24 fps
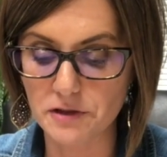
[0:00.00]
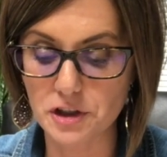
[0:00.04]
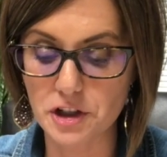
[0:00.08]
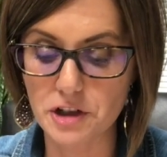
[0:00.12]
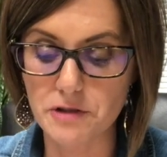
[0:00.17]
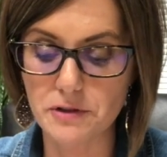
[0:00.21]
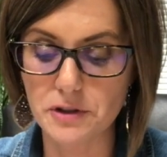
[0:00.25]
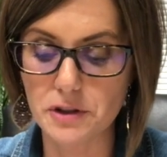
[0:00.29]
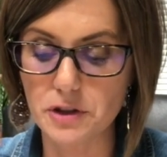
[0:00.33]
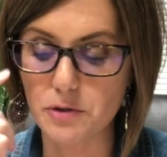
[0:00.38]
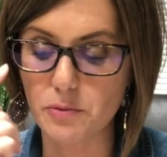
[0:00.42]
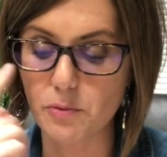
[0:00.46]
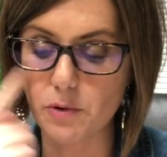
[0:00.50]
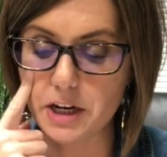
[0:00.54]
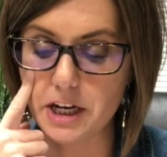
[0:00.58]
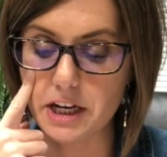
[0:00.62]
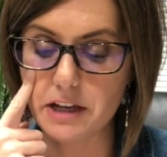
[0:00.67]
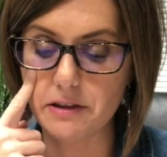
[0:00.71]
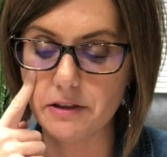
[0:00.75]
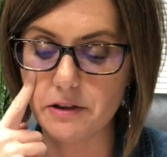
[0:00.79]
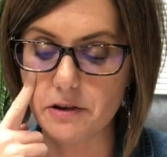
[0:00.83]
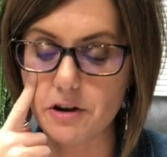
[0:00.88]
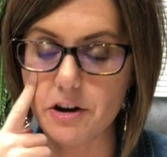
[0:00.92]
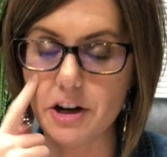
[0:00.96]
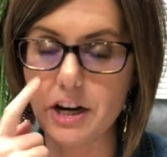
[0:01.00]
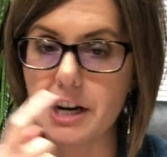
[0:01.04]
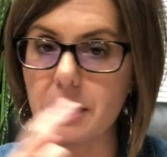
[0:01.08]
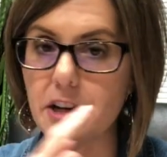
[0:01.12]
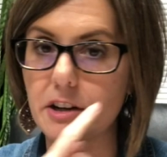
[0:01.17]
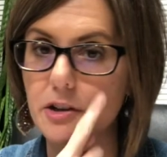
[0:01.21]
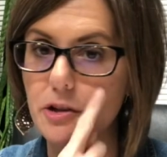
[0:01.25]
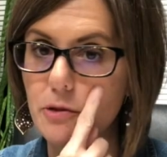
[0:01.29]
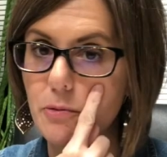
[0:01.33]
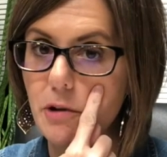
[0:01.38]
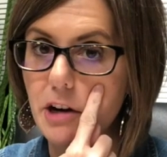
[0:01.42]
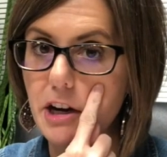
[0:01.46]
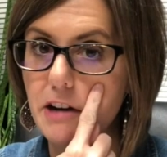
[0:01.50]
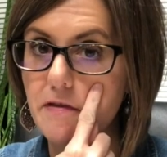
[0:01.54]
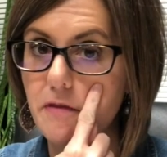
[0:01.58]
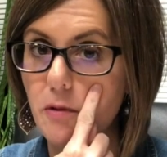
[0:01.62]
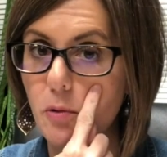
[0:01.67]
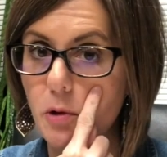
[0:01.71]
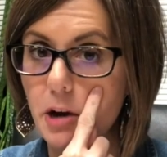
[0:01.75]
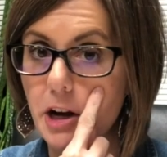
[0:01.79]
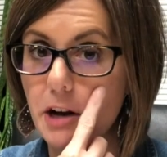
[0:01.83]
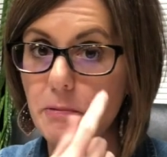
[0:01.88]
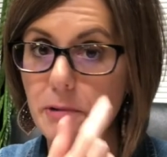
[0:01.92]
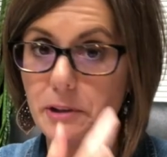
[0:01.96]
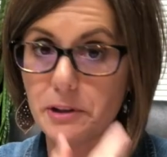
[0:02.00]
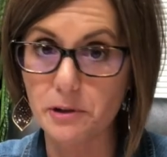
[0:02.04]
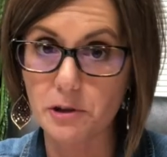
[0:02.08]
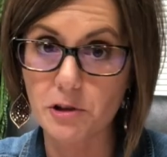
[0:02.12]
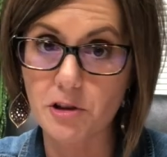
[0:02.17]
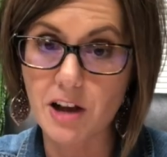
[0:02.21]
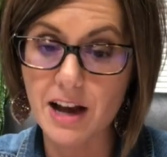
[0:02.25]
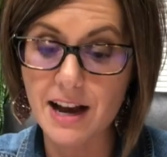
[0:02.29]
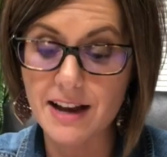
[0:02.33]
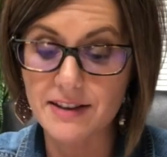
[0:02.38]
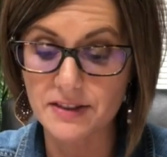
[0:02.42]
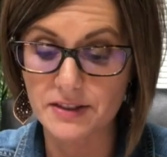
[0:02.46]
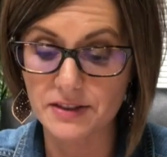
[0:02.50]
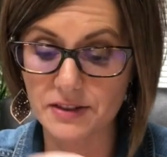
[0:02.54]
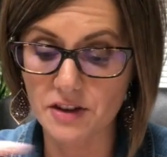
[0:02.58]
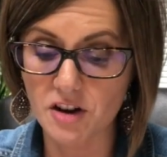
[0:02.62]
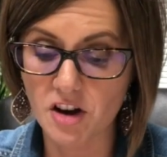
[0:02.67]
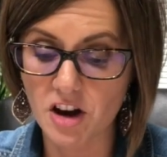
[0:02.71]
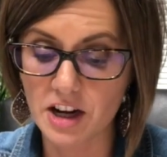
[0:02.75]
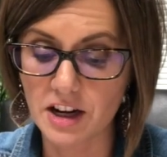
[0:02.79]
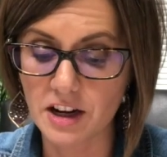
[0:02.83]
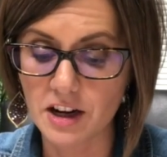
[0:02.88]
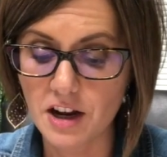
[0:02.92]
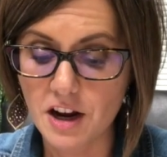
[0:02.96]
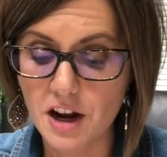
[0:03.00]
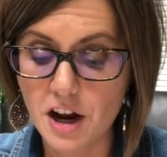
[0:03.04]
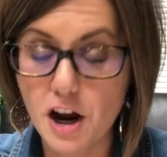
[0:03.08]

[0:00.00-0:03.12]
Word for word: She was 20/30 and 20/40 with her glasses on,